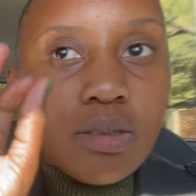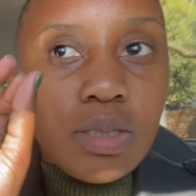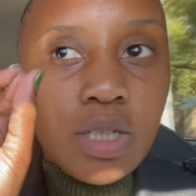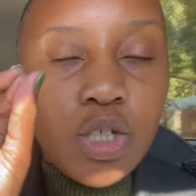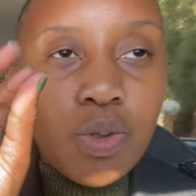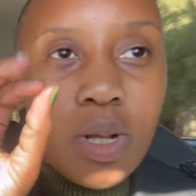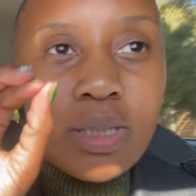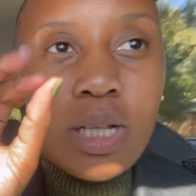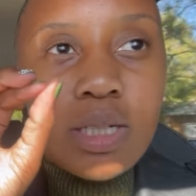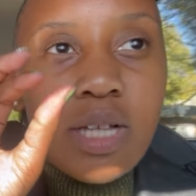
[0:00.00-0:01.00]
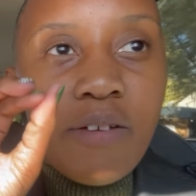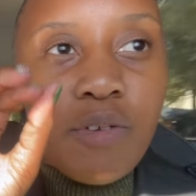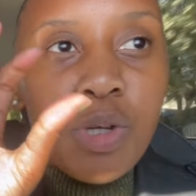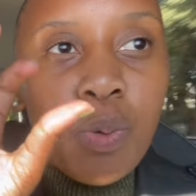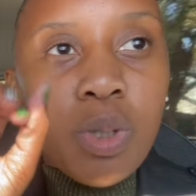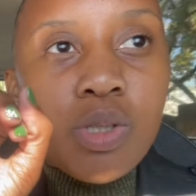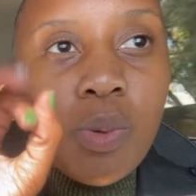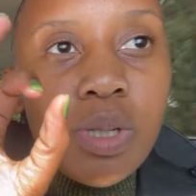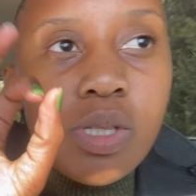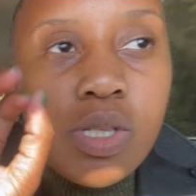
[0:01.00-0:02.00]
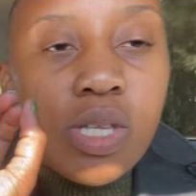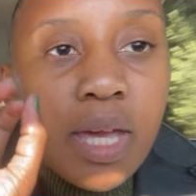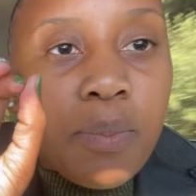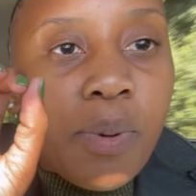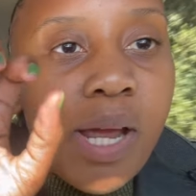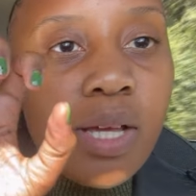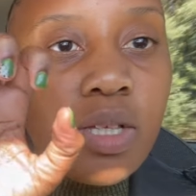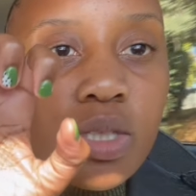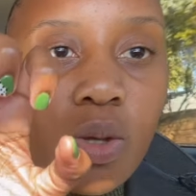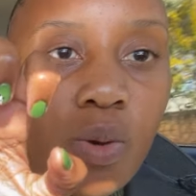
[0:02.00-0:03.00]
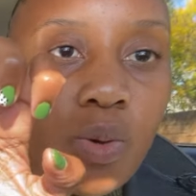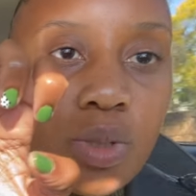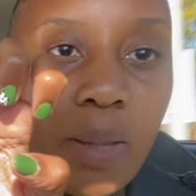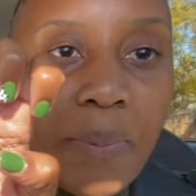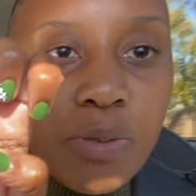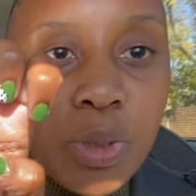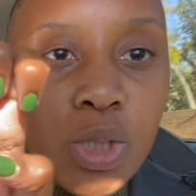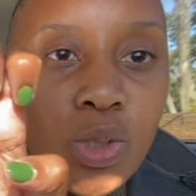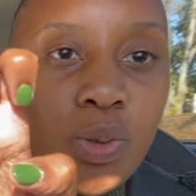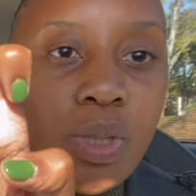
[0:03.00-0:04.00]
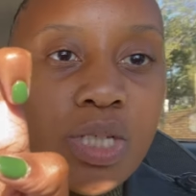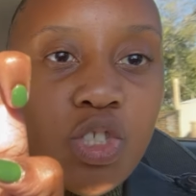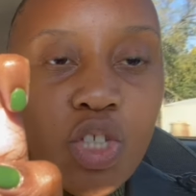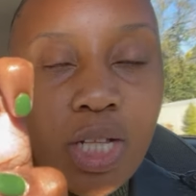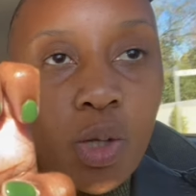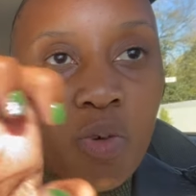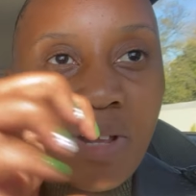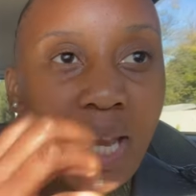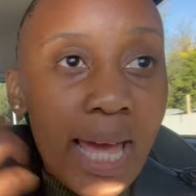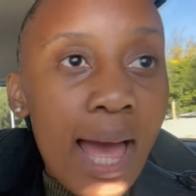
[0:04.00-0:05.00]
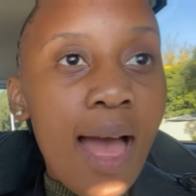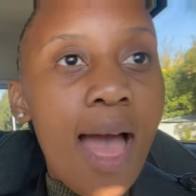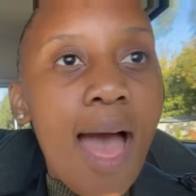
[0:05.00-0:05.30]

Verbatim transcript: natural nails are very weak so we need to take a break so the best we can do is gel over layer